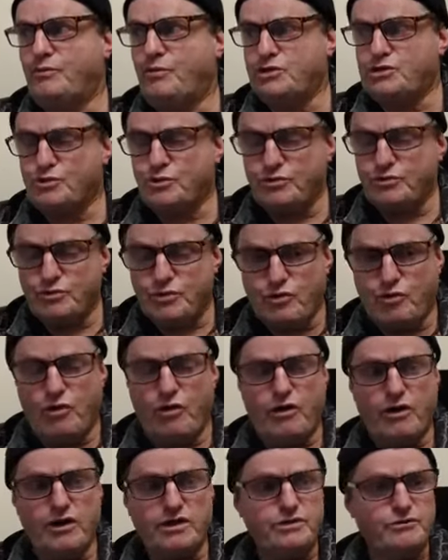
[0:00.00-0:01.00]
which would
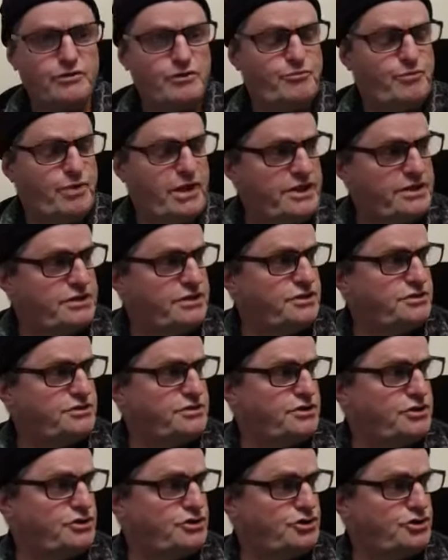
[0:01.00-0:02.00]
require the
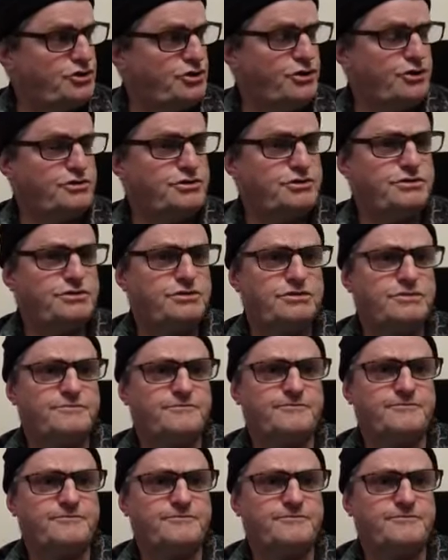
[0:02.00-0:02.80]
repentance of the church.